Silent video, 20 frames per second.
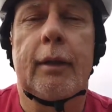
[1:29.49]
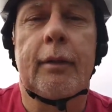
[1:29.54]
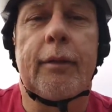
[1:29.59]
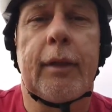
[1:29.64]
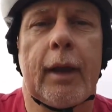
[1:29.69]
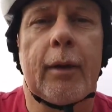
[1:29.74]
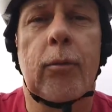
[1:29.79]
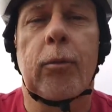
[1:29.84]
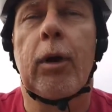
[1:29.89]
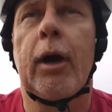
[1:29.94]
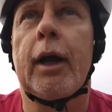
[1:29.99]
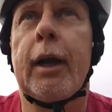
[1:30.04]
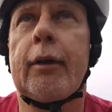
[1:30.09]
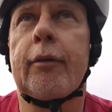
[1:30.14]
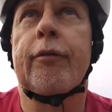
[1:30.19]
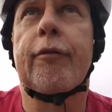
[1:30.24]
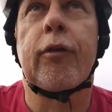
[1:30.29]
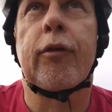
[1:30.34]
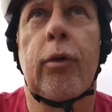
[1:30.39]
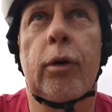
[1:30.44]
that way
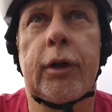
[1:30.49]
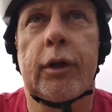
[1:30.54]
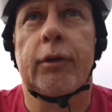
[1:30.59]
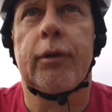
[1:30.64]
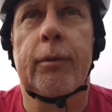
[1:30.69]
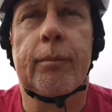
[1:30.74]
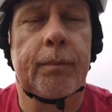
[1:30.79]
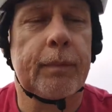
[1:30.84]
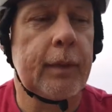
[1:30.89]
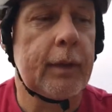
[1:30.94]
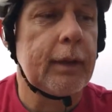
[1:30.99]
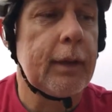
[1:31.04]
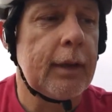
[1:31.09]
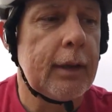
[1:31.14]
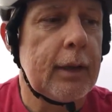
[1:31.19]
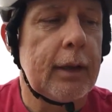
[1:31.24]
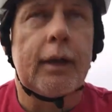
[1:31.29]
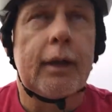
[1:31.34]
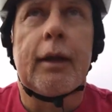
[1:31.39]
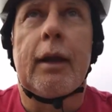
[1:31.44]
for you.
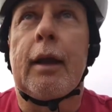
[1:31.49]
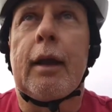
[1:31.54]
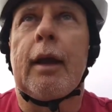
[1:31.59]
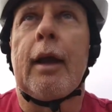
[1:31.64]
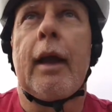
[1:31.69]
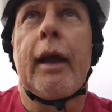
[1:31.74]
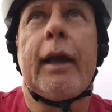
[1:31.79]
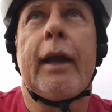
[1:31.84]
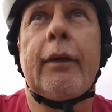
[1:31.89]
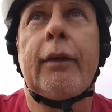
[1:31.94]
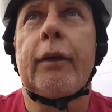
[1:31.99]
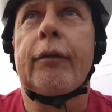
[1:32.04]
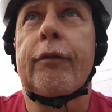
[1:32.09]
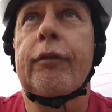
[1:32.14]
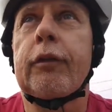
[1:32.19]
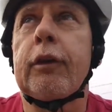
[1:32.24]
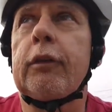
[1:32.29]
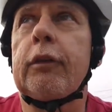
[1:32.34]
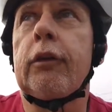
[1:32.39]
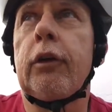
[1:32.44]
And if
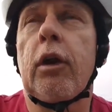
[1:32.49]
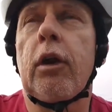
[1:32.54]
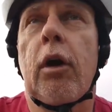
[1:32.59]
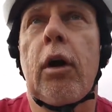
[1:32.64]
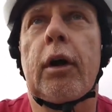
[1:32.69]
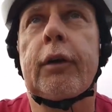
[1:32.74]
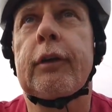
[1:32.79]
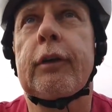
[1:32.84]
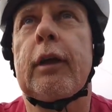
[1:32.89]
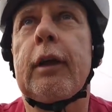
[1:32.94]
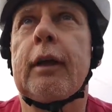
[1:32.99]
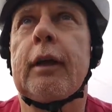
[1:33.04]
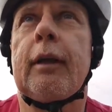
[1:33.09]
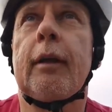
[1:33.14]
she's not